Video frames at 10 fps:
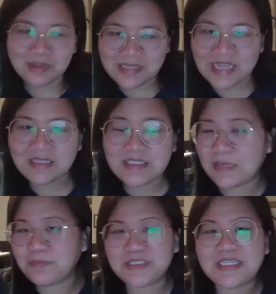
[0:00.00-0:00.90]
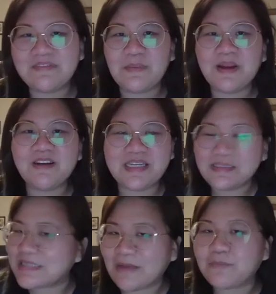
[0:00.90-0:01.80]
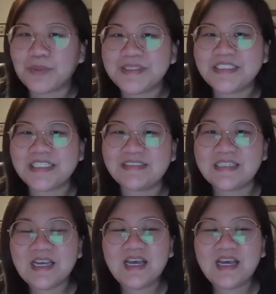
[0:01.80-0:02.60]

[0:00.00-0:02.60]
10% of Americans have printers,